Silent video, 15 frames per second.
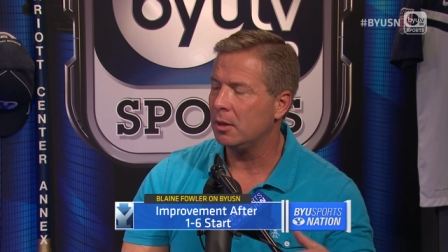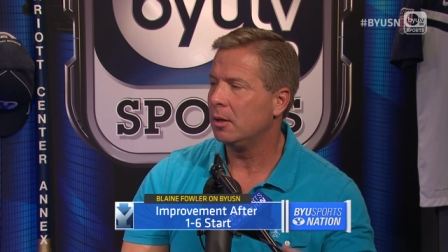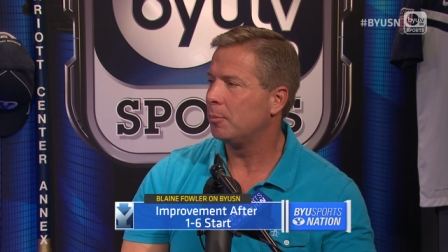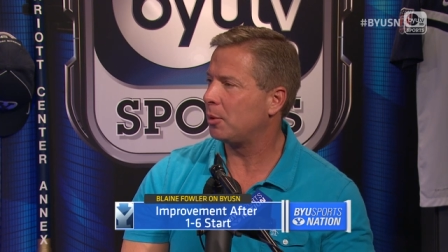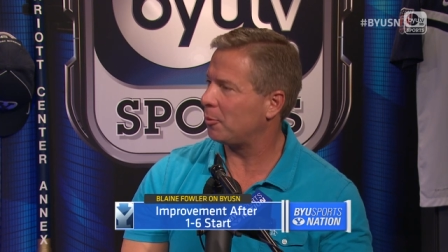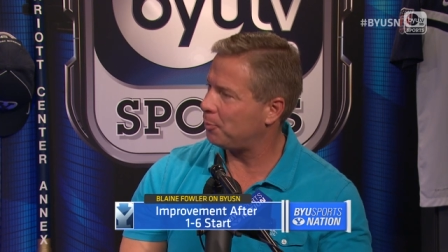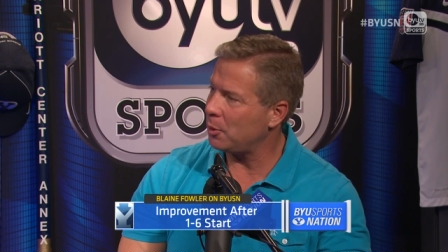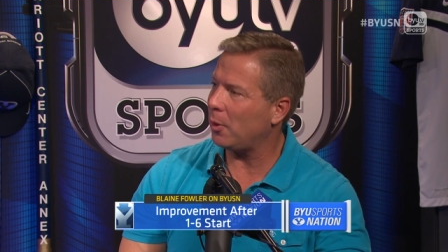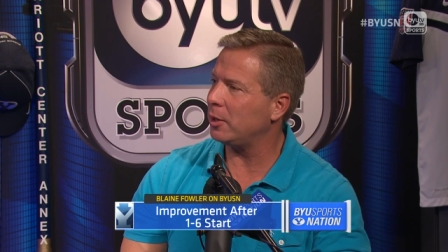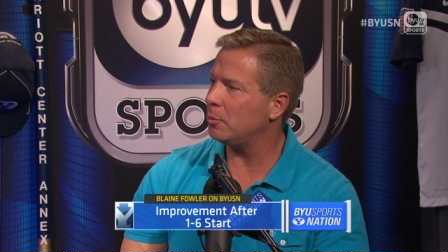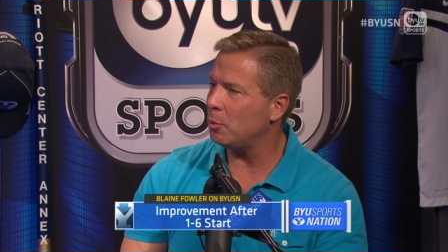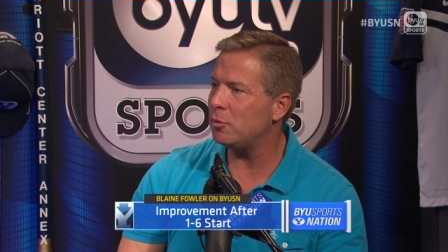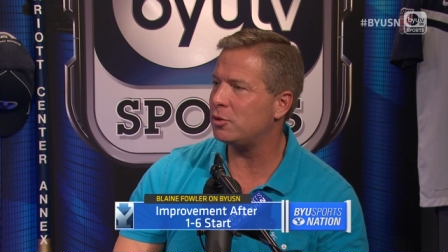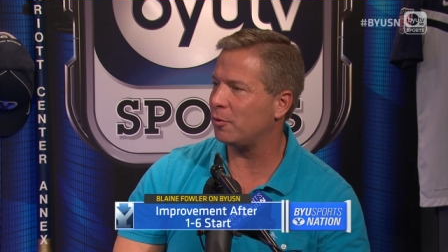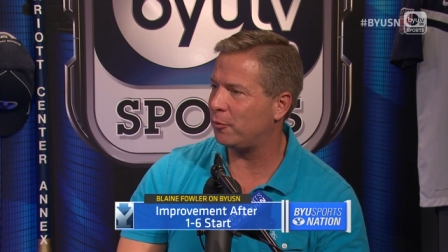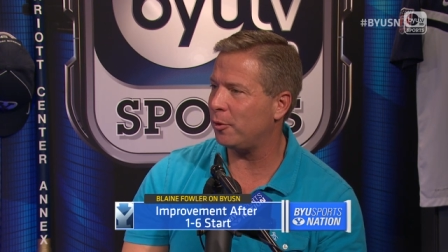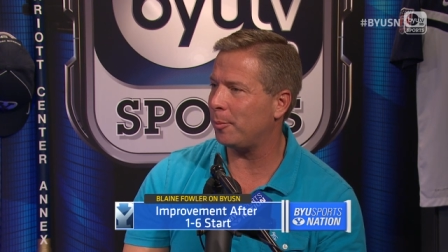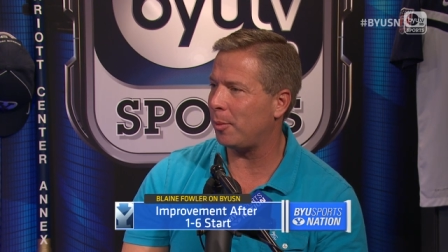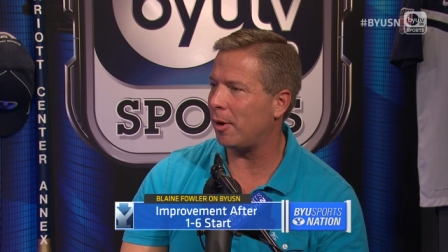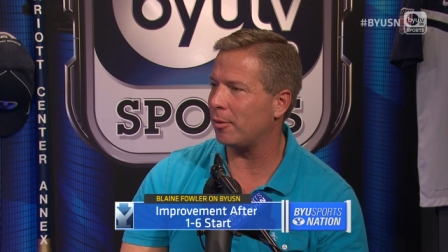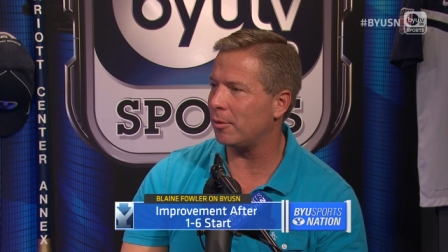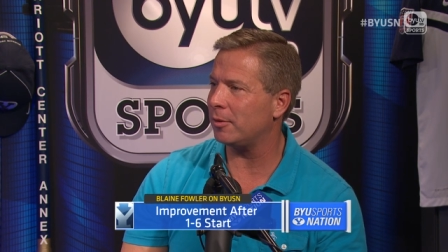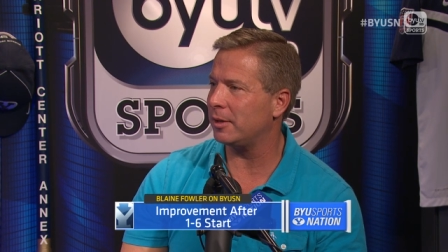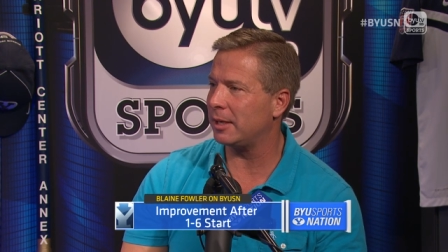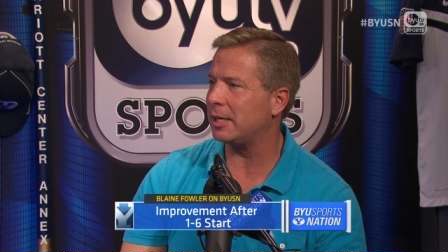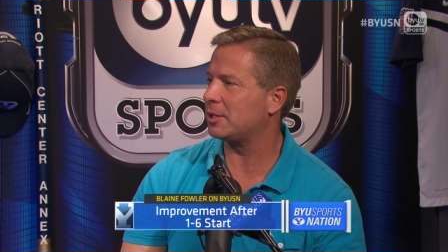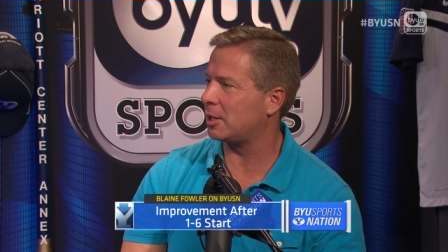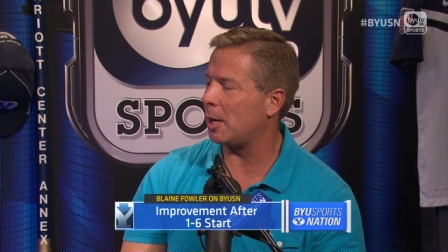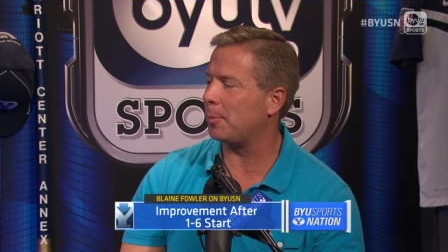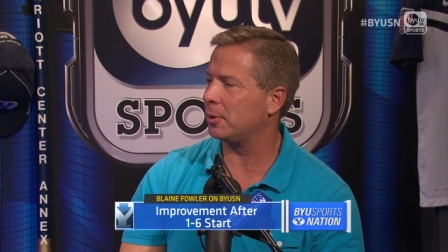But if BYU moves the football early and gets
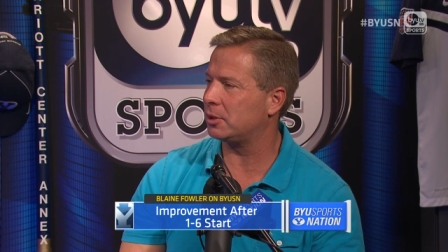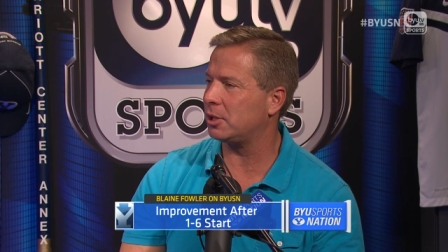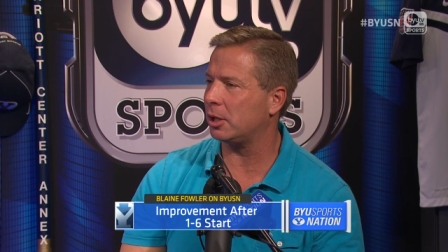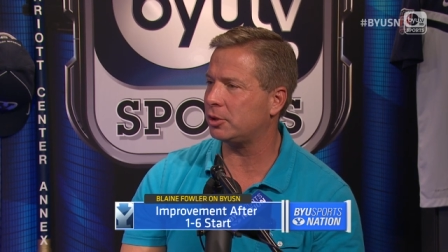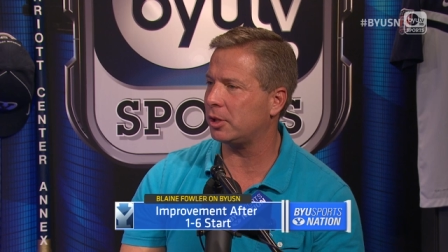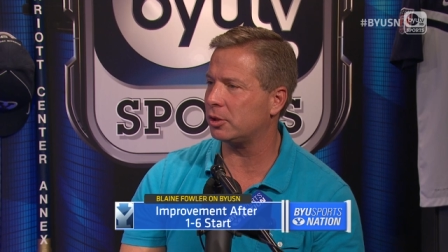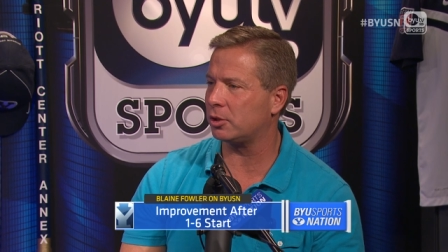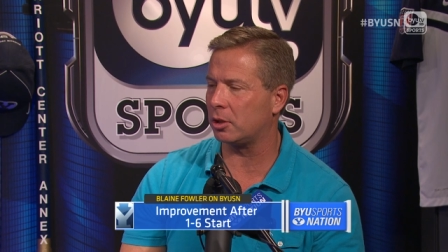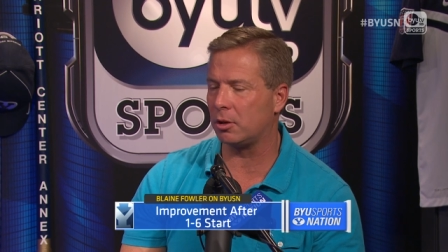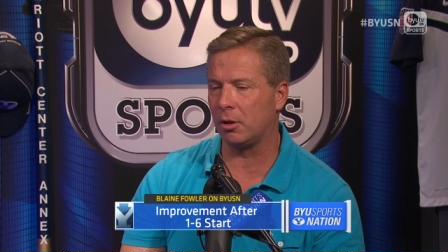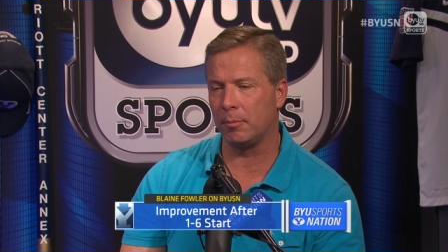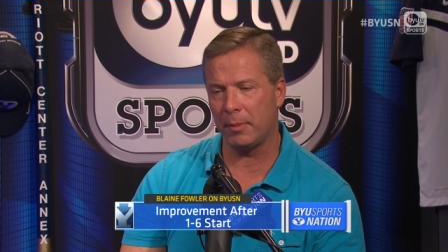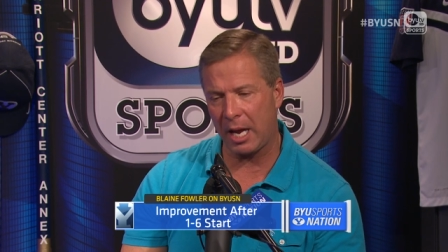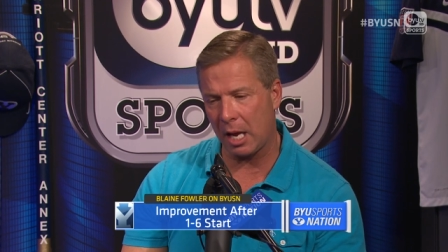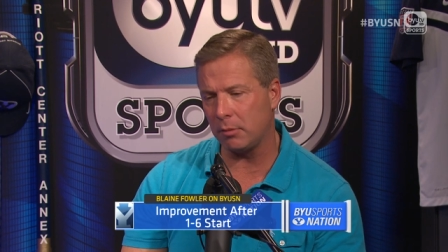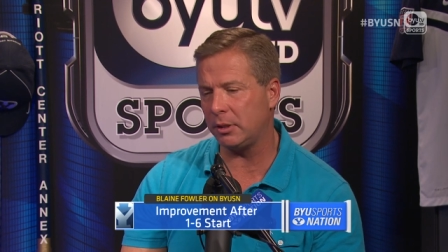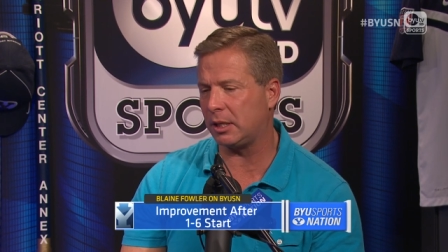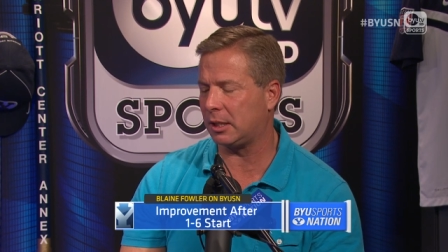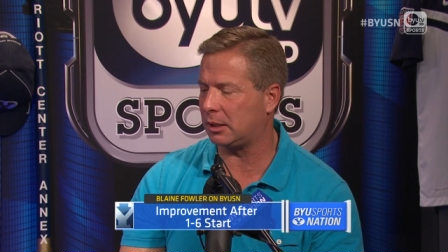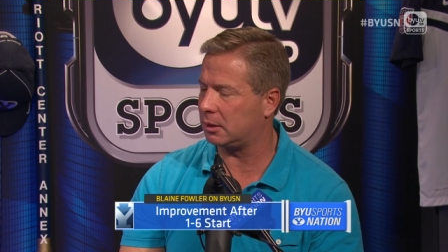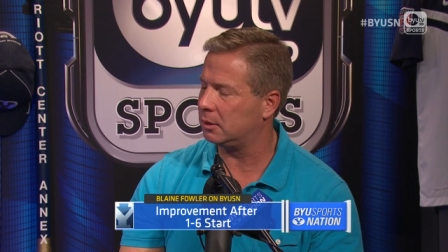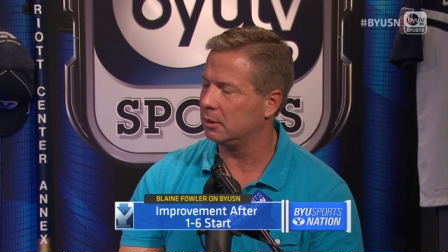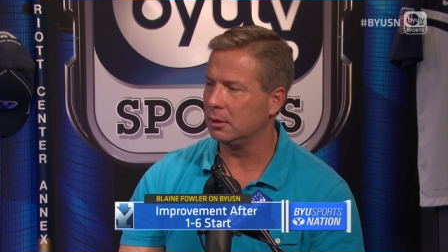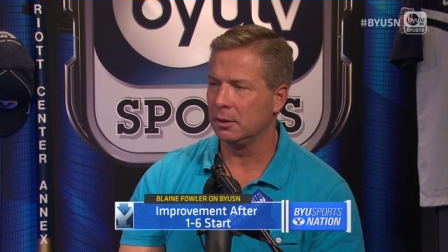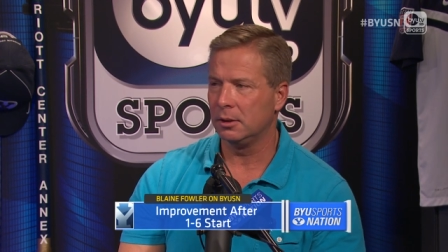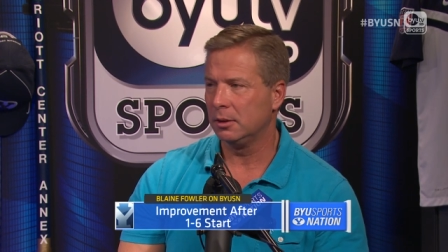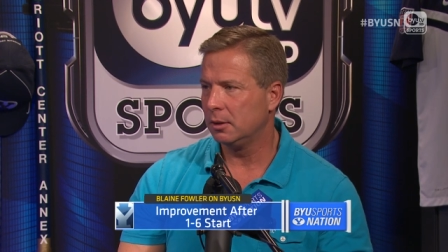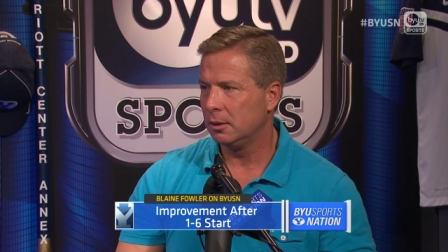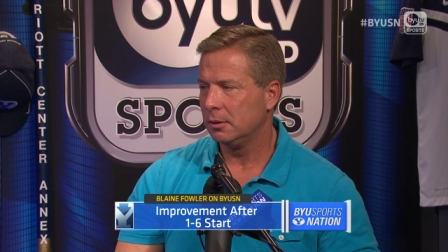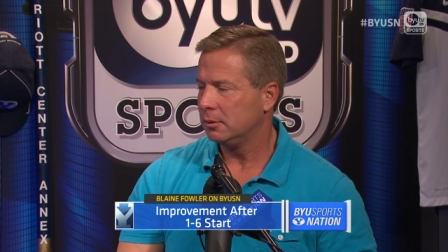a couple of touchdowns, they're going to go, man, we
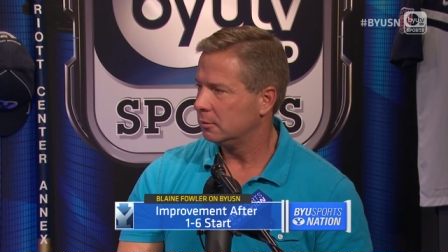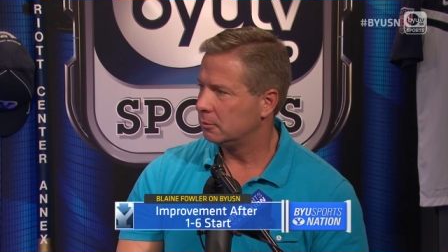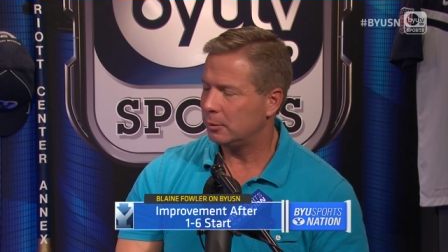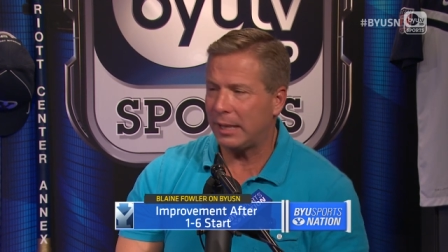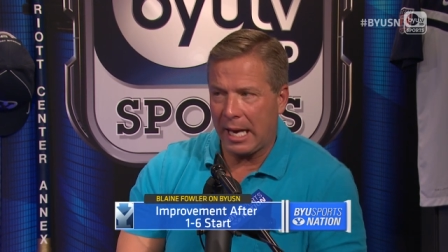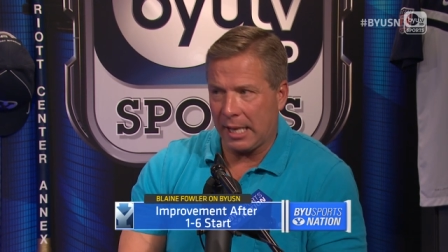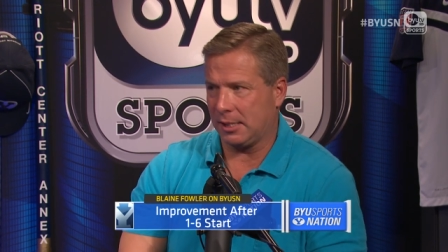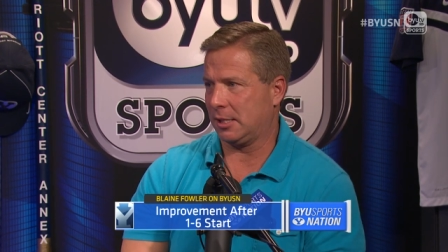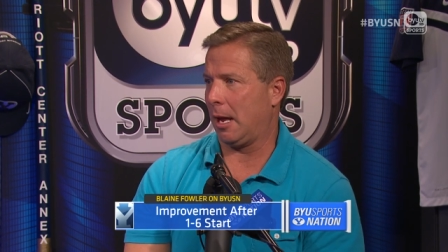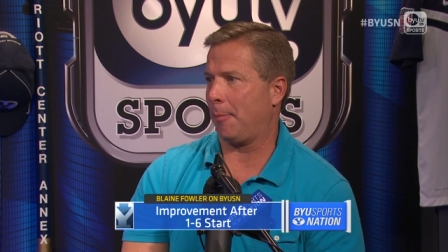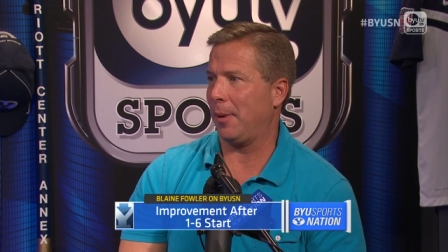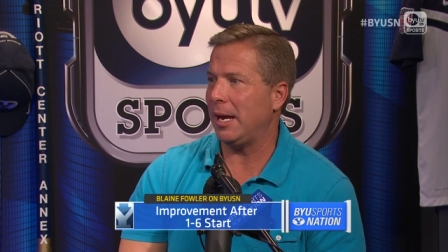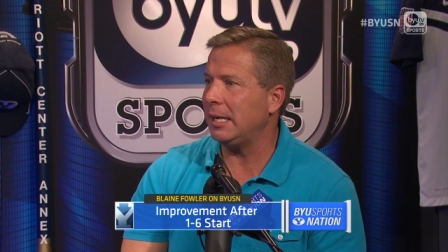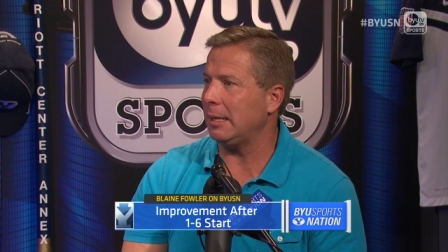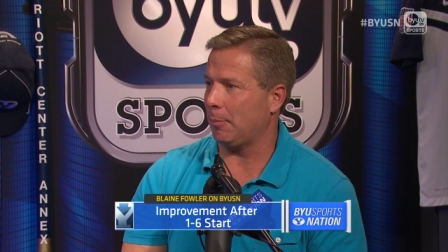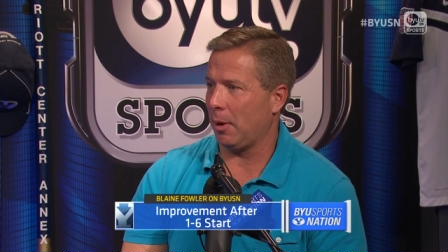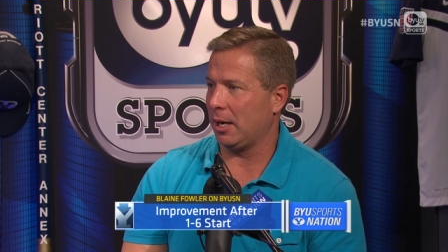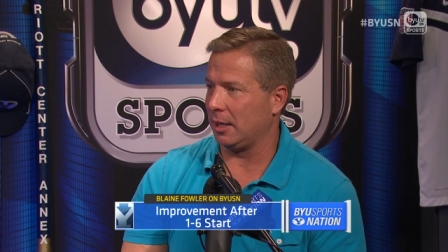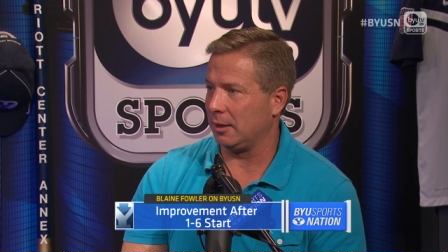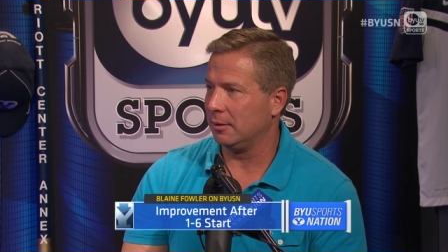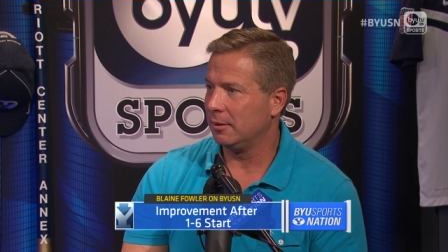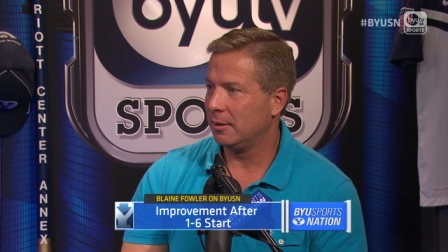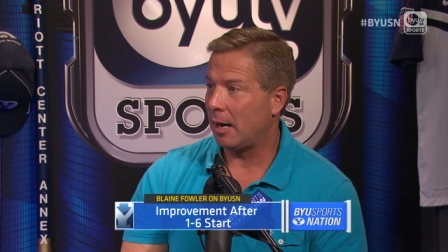we can't stop anybody.